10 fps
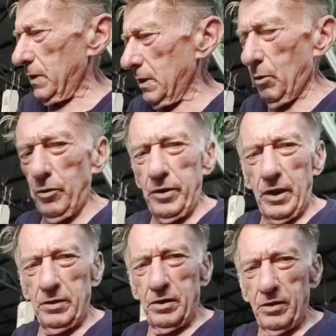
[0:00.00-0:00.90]
Now at the
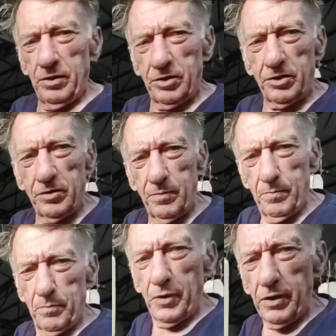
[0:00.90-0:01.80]
end of this
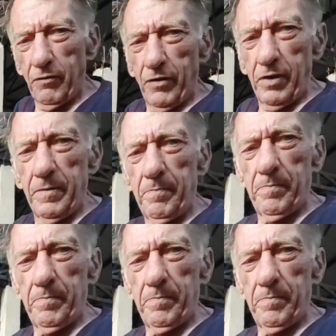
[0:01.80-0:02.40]
piggery,